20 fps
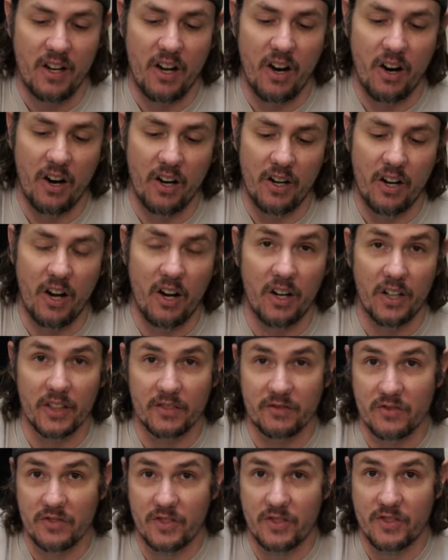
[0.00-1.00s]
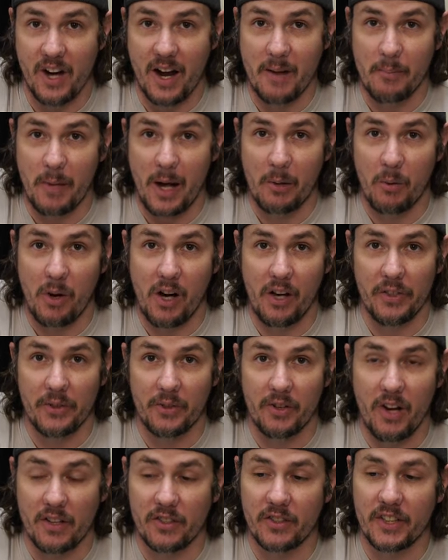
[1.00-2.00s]
our, our drive-by-wire
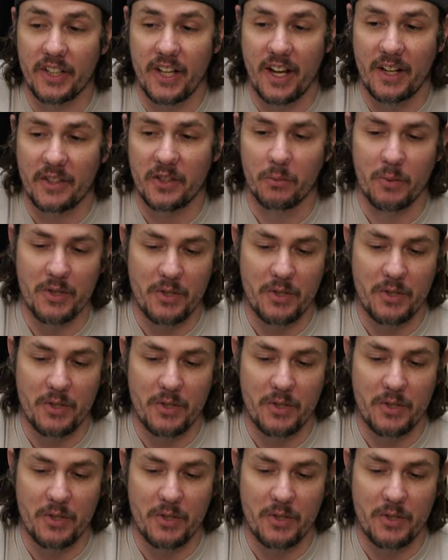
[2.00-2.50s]
throttle connector,